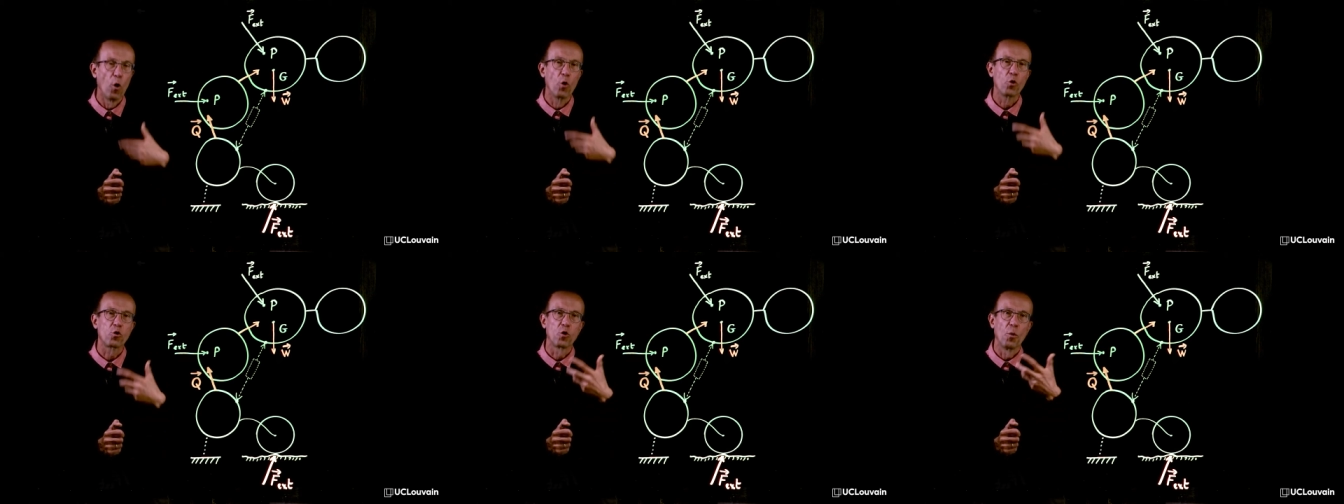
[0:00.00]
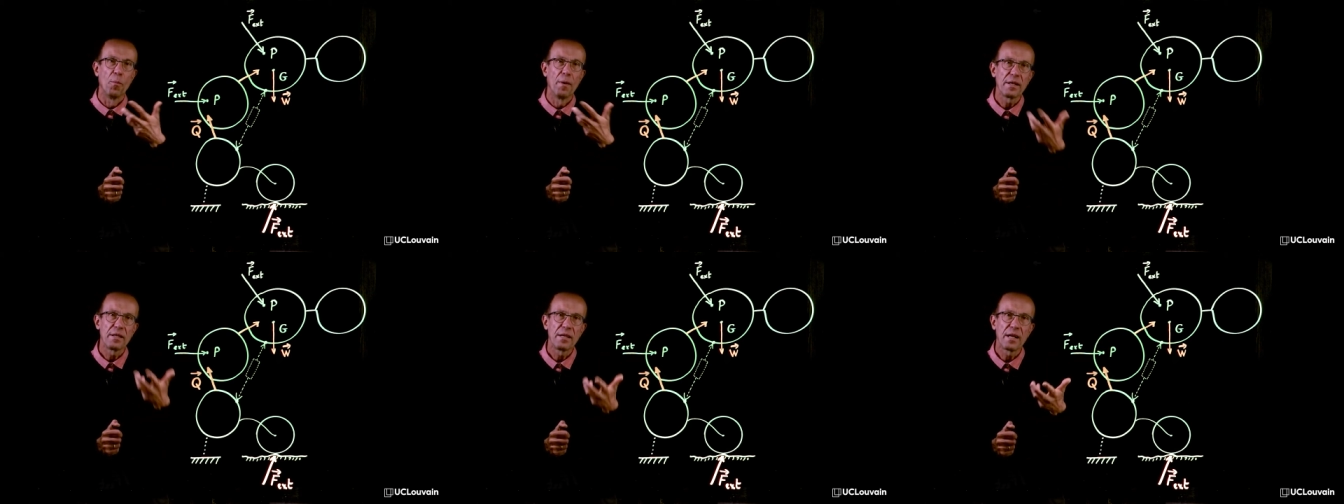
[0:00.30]

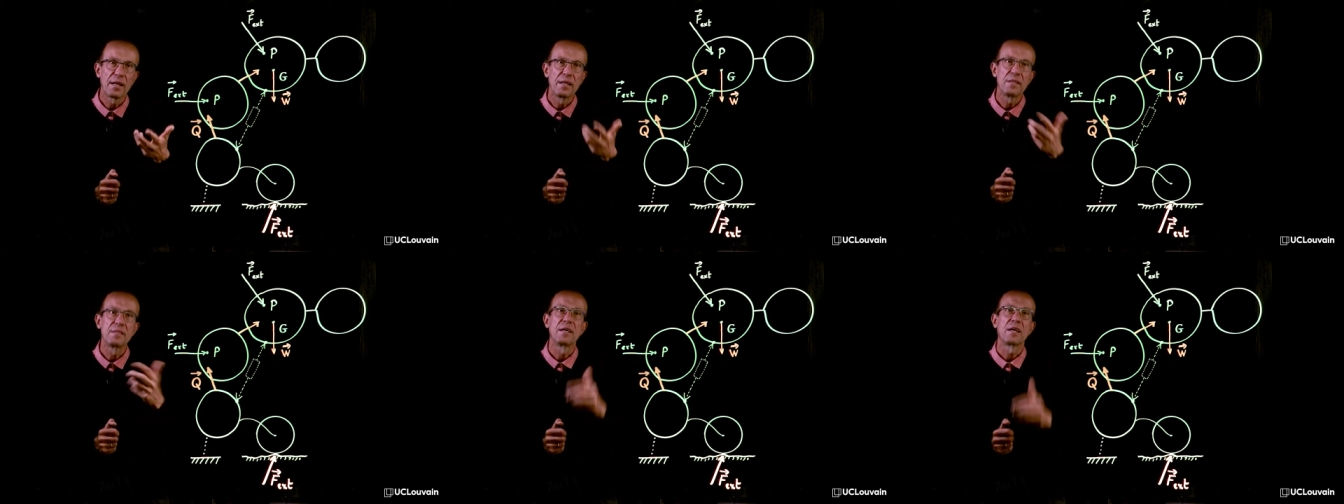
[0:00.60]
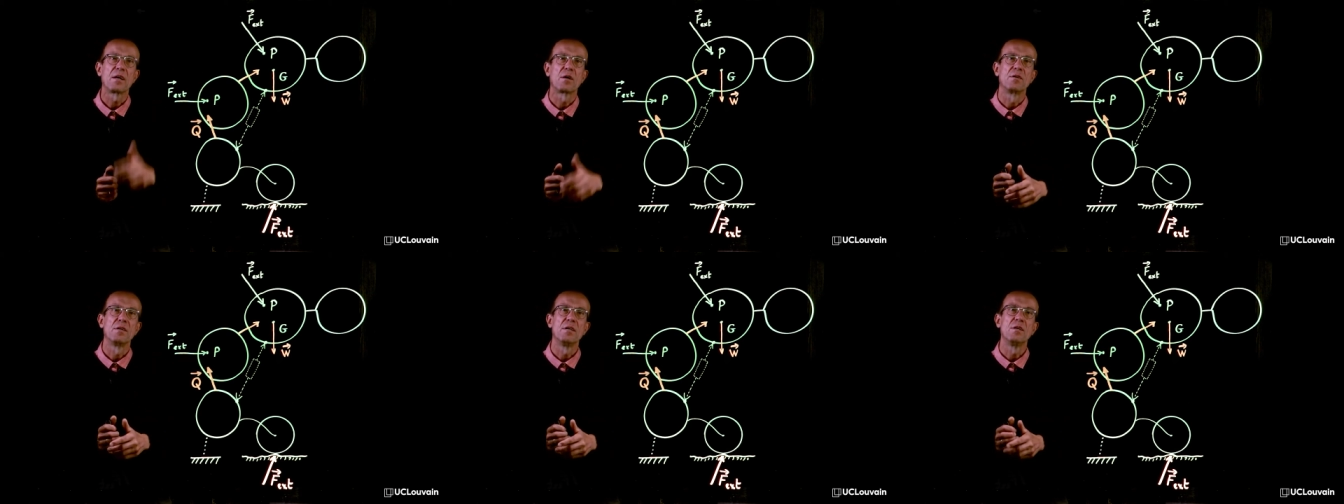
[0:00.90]
automatically
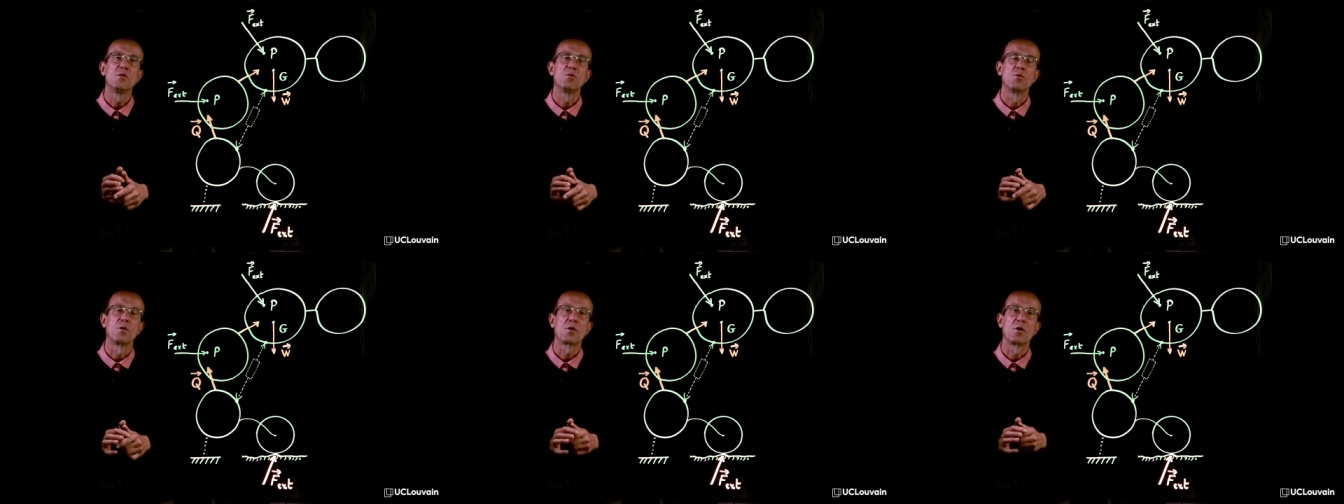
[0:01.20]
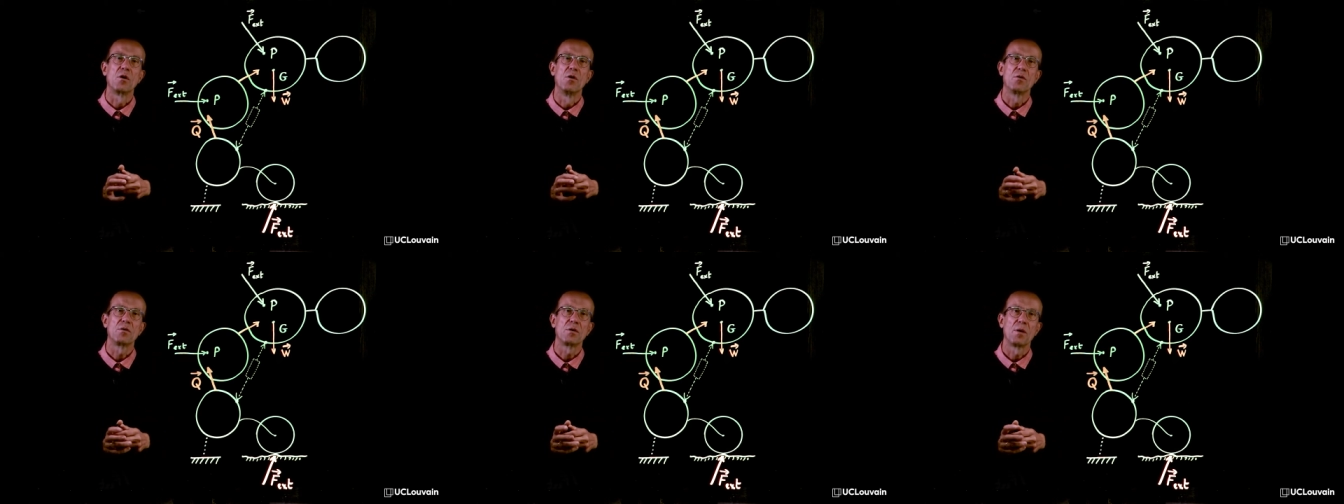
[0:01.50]
taken into
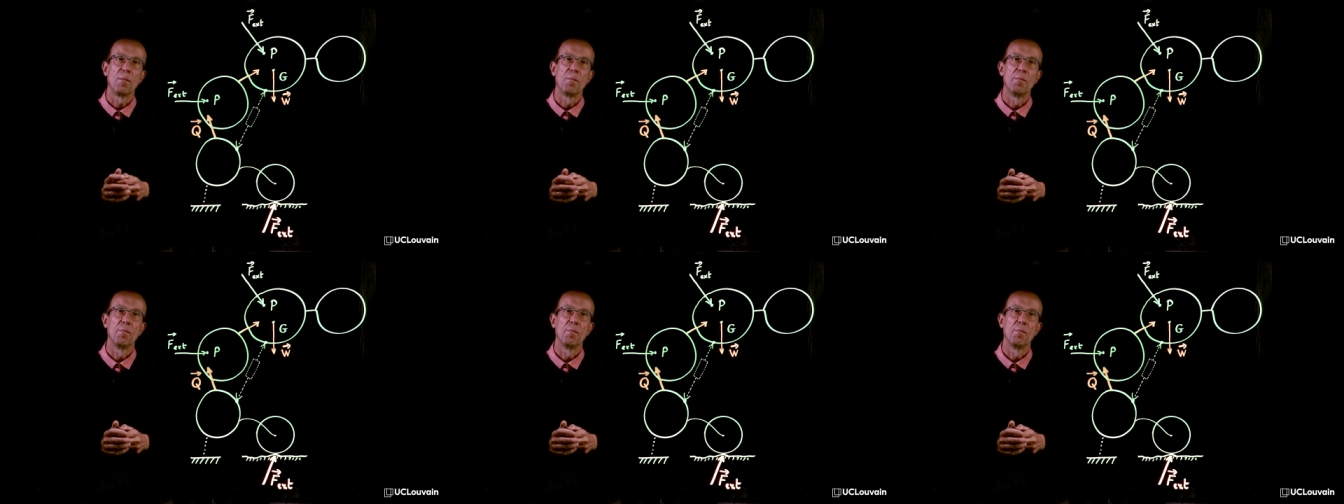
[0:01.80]
account